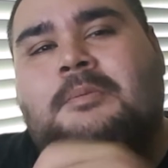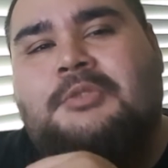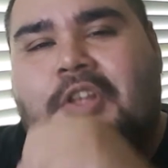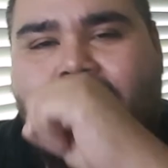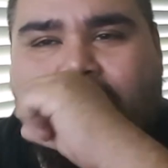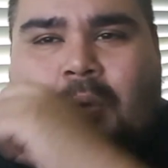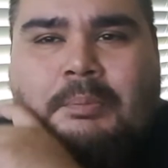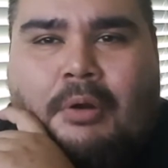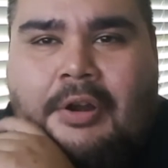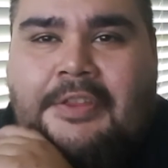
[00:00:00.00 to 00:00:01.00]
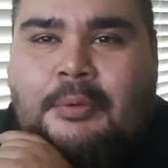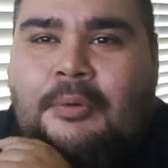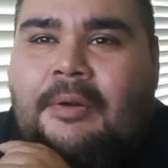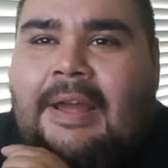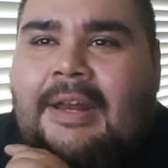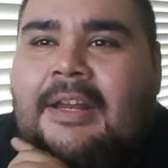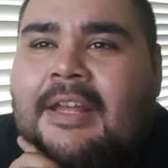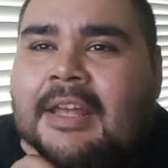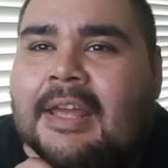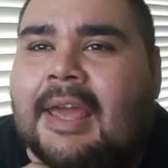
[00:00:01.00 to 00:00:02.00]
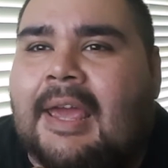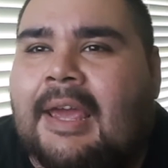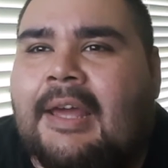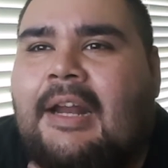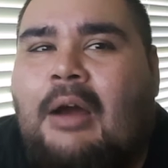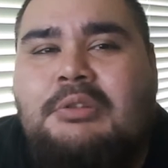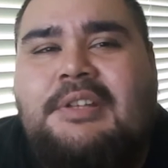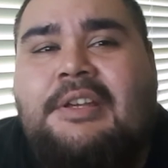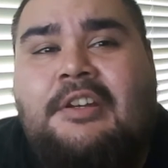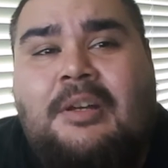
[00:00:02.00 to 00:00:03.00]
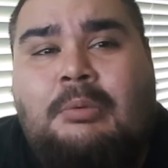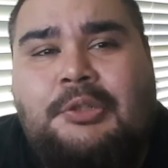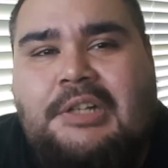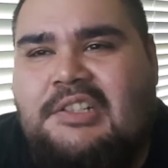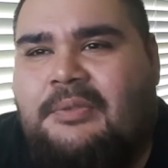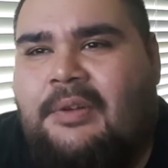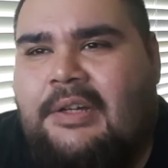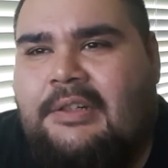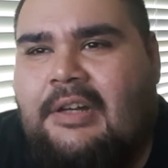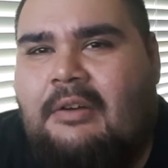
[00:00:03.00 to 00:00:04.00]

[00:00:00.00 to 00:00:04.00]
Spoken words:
so this is one party that we're at, and I was taking double shots of vodka.